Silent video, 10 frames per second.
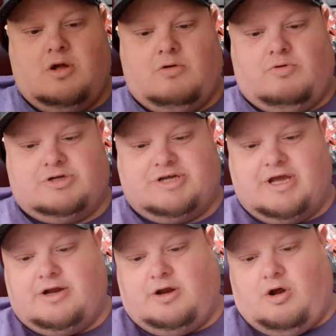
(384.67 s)
Once
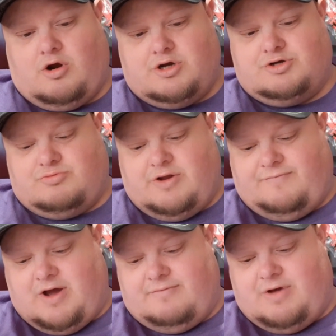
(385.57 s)
again, at
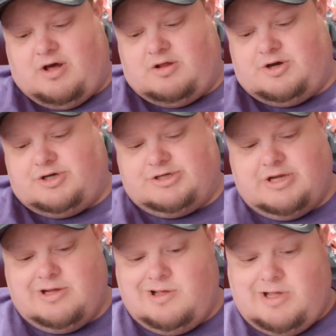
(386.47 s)
$125
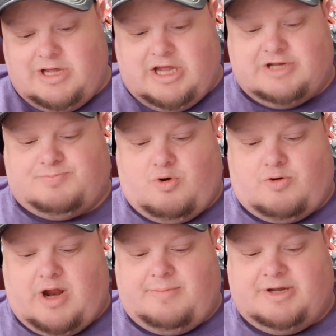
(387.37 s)
each
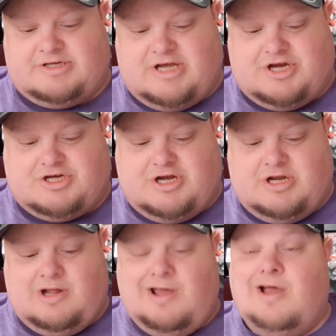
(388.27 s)
programming
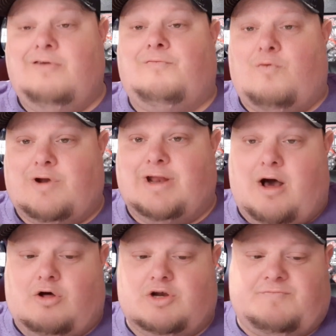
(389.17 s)
session.
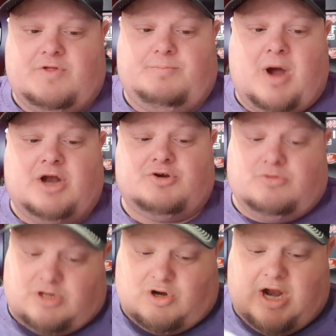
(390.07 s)
$40 for the
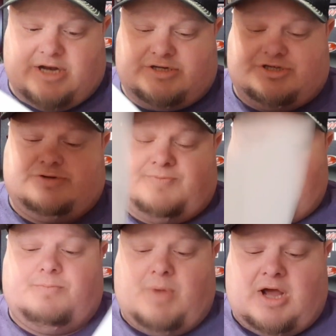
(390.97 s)

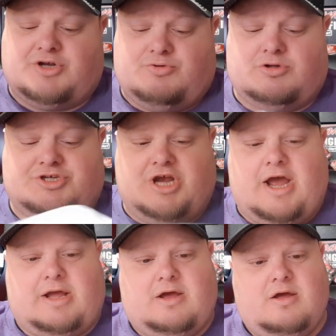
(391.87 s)
module
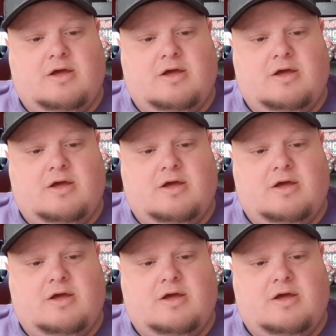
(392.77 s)
check.